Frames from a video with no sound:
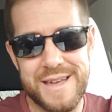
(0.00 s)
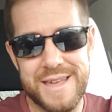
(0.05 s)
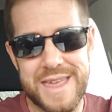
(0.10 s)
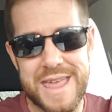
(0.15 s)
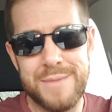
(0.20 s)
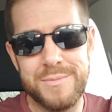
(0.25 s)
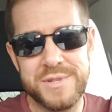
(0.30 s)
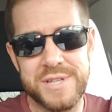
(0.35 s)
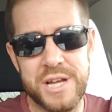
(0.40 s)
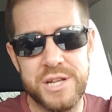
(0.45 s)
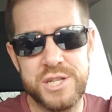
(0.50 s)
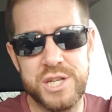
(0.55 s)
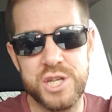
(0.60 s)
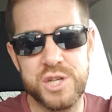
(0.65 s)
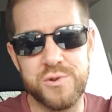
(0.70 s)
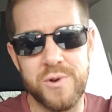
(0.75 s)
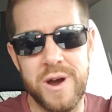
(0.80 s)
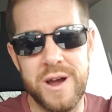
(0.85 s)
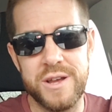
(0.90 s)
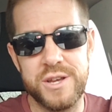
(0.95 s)
Kim said
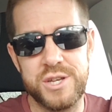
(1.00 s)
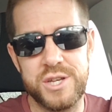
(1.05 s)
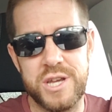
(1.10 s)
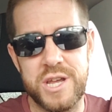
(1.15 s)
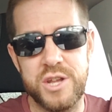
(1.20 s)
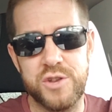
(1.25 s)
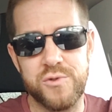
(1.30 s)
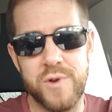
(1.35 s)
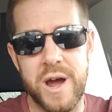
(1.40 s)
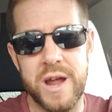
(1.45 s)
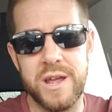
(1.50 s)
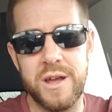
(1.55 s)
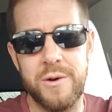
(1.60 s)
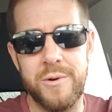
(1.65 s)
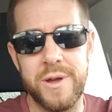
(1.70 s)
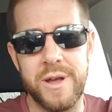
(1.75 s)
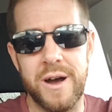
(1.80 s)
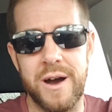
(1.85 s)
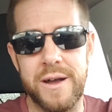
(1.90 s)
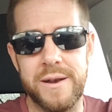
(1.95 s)
she tried
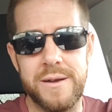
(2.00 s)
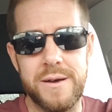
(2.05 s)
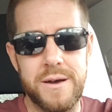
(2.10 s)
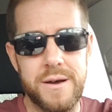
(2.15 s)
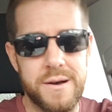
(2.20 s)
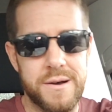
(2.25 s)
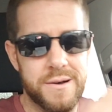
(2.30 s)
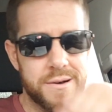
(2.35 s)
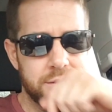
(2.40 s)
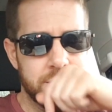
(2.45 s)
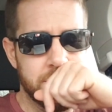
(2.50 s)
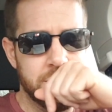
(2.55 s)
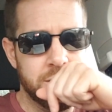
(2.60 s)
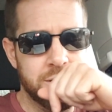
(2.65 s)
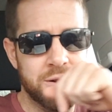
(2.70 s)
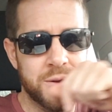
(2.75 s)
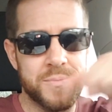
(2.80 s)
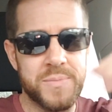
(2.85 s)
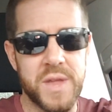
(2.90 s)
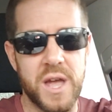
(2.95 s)
going on
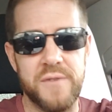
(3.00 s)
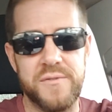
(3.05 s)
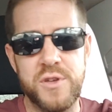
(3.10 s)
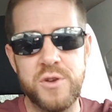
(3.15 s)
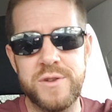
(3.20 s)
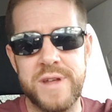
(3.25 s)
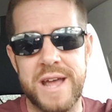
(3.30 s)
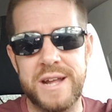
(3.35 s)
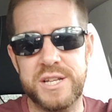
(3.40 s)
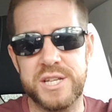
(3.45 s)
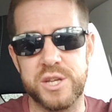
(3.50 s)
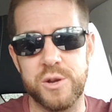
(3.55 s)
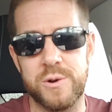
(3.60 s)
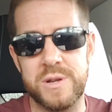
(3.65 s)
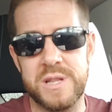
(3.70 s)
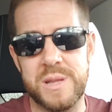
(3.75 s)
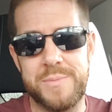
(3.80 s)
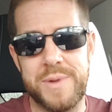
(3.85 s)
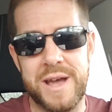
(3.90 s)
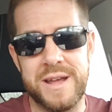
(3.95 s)
a few dates
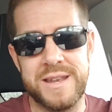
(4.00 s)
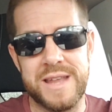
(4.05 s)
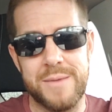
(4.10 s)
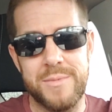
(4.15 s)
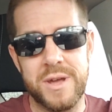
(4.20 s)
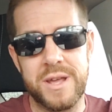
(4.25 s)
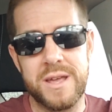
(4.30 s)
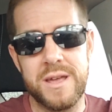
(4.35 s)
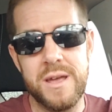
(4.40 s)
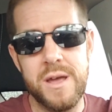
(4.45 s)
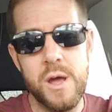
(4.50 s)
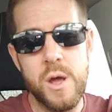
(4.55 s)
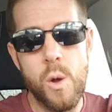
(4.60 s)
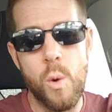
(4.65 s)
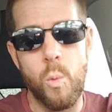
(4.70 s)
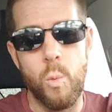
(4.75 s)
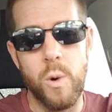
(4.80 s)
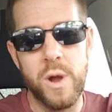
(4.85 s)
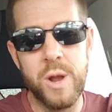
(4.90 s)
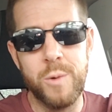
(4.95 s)
during the pandemic,
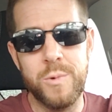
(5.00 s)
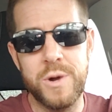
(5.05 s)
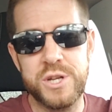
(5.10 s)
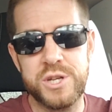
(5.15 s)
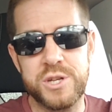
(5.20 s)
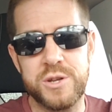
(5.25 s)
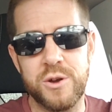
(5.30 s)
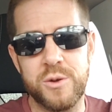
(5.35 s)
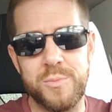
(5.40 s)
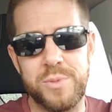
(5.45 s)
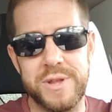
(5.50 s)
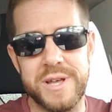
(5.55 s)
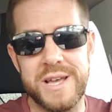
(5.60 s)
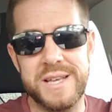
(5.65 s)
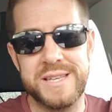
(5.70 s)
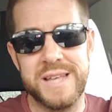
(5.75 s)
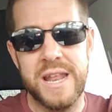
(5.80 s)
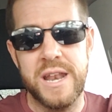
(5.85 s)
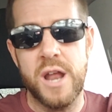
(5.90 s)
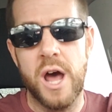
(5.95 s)
one of which took
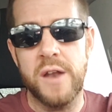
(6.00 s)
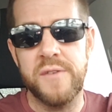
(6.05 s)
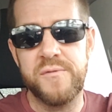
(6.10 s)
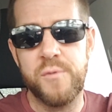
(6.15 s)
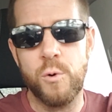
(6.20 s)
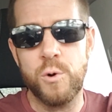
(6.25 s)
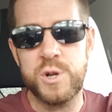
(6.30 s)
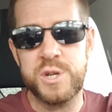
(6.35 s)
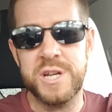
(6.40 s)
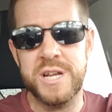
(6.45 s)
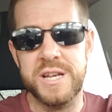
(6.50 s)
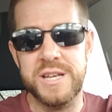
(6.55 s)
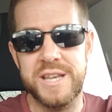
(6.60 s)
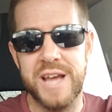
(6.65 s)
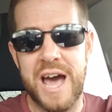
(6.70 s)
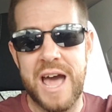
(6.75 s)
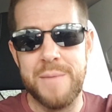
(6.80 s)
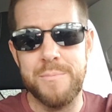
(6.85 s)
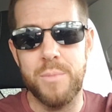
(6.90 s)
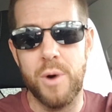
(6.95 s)
place at an unfortunate
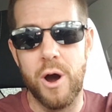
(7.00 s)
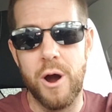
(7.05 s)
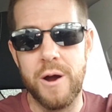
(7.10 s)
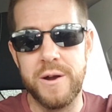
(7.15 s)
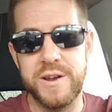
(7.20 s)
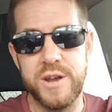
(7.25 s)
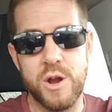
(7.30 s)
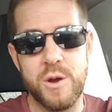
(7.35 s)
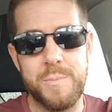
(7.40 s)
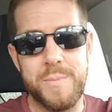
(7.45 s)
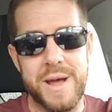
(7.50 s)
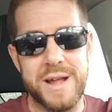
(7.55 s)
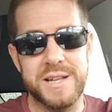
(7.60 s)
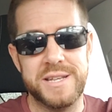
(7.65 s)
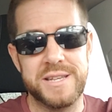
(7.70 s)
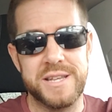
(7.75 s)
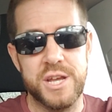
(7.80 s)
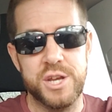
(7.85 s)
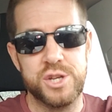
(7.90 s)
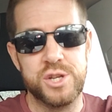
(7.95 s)
dive bar near Penn
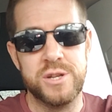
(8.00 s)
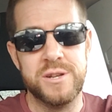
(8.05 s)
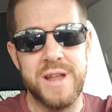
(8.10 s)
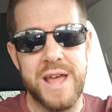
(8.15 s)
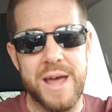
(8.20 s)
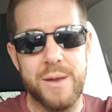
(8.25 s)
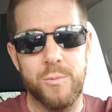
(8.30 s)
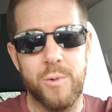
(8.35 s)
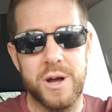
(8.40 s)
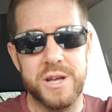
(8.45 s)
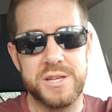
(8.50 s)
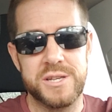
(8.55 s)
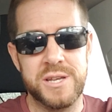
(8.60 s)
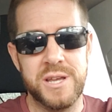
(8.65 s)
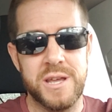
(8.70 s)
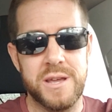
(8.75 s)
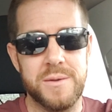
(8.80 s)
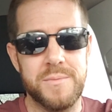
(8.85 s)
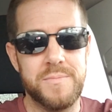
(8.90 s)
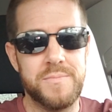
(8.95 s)
Station,
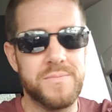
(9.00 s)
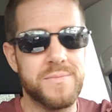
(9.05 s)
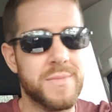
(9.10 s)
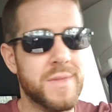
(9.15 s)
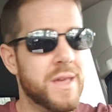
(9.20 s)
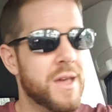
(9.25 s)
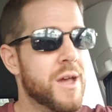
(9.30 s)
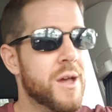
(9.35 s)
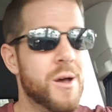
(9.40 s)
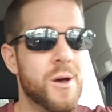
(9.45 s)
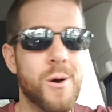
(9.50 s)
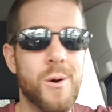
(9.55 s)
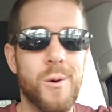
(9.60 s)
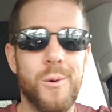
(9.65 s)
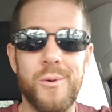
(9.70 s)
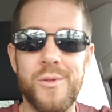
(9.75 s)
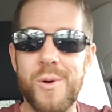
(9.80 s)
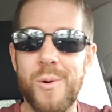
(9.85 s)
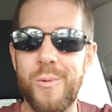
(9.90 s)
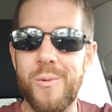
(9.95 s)
NYC.
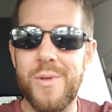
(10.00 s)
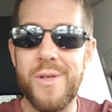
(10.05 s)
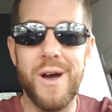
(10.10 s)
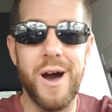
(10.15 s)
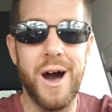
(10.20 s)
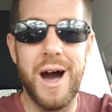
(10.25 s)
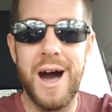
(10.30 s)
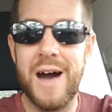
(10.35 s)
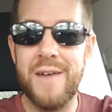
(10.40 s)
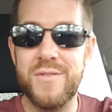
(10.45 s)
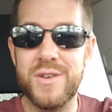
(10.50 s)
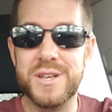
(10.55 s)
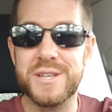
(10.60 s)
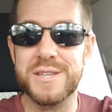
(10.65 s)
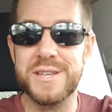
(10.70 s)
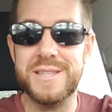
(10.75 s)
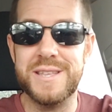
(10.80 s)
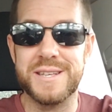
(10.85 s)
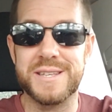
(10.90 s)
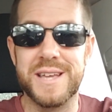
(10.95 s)
Well, though,
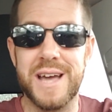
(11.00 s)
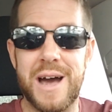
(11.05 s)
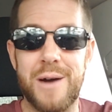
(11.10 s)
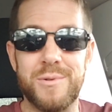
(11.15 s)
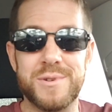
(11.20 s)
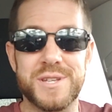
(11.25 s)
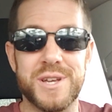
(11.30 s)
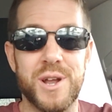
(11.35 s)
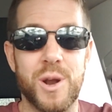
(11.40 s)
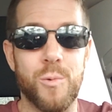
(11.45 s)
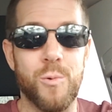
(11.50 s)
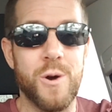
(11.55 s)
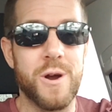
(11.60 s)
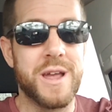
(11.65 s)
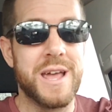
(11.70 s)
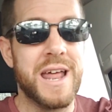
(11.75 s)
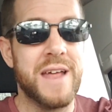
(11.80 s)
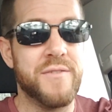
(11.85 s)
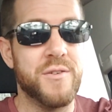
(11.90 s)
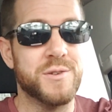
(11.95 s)
obviously this guy was going to
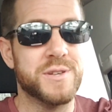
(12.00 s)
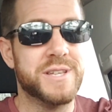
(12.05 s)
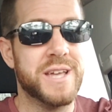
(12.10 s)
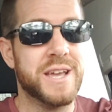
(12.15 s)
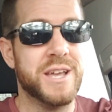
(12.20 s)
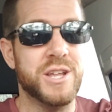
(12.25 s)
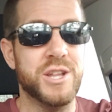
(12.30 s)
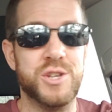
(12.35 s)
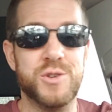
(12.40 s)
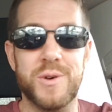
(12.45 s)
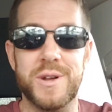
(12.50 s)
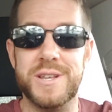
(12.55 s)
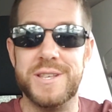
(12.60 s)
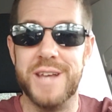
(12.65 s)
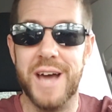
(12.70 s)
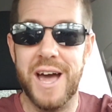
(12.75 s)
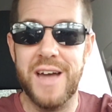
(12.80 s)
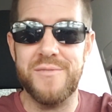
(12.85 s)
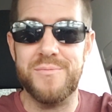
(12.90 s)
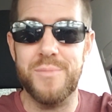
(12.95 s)
work out if he was taking you to a
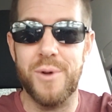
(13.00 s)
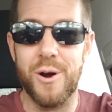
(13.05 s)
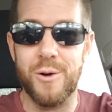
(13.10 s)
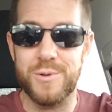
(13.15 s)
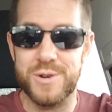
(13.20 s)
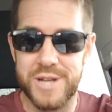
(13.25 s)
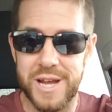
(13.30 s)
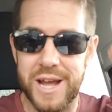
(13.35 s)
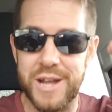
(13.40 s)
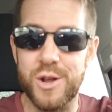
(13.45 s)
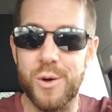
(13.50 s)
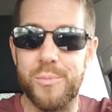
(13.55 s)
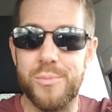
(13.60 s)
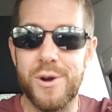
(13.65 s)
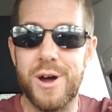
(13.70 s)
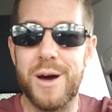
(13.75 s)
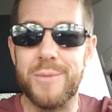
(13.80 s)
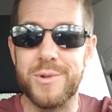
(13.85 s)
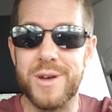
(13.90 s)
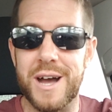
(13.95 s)
dive bar, which I got no
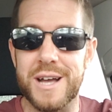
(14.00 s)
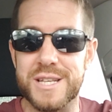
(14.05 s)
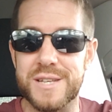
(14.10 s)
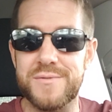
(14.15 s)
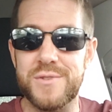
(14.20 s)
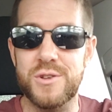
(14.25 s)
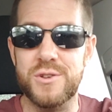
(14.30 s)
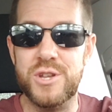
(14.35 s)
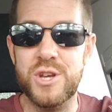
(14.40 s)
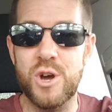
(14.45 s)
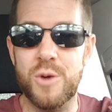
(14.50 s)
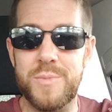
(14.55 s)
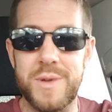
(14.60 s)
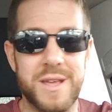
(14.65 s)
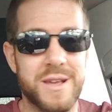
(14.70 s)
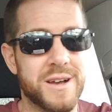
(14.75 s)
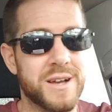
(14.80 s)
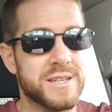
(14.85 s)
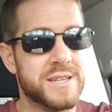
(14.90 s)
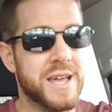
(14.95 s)
problem, guys, if you do,
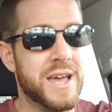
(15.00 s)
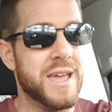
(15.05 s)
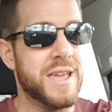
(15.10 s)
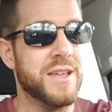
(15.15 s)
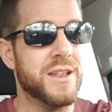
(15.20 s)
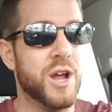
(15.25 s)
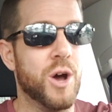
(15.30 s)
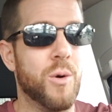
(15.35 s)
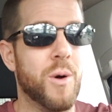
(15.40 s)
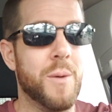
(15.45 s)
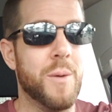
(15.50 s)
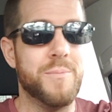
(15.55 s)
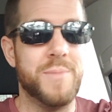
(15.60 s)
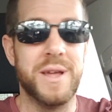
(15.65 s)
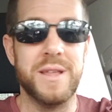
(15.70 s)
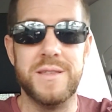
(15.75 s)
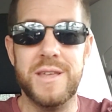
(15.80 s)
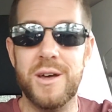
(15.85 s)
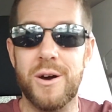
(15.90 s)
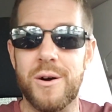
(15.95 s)
because, hey, you know what,
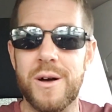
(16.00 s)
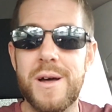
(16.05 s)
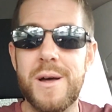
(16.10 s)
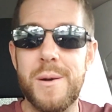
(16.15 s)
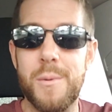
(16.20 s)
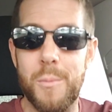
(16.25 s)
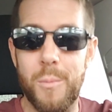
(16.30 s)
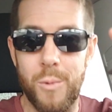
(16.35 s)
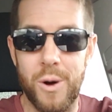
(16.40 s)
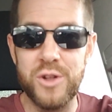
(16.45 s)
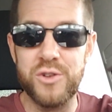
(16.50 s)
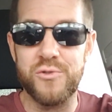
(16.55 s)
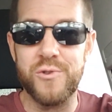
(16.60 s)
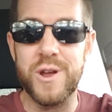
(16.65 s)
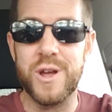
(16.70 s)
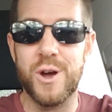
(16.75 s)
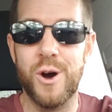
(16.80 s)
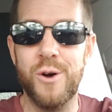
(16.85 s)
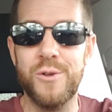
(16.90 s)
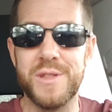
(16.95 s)
big deal, one
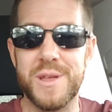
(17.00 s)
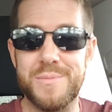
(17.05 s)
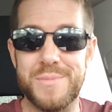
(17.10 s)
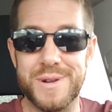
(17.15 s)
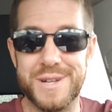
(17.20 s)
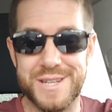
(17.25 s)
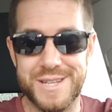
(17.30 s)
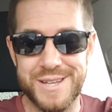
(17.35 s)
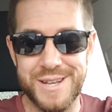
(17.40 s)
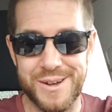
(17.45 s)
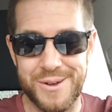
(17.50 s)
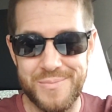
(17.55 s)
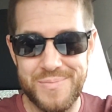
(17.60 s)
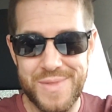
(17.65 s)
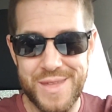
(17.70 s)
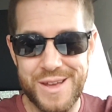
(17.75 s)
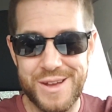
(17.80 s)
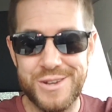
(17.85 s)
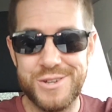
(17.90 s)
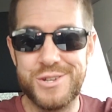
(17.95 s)
drink only. But still,
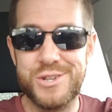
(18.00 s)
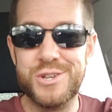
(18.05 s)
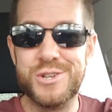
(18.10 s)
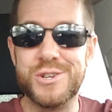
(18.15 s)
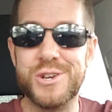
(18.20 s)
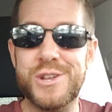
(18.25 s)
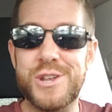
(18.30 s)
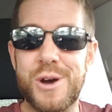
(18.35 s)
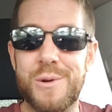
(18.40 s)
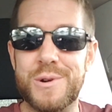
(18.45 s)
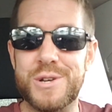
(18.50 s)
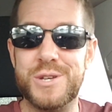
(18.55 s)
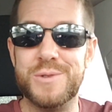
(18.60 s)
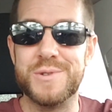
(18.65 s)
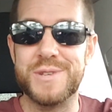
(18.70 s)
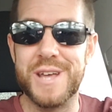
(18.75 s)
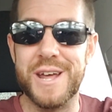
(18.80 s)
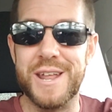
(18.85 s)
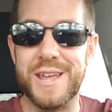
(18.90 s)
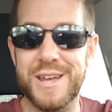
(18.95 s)
she should have known what she
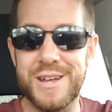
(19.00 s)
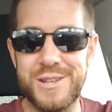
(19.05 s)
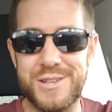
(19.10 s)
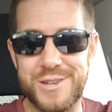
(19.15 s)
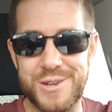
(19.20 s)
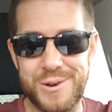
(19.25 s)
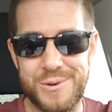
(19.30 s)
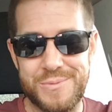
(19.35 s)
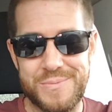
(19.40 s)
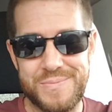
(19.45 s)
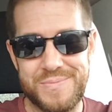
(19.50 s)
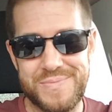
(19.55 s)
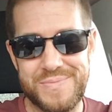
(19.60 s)
was getting into.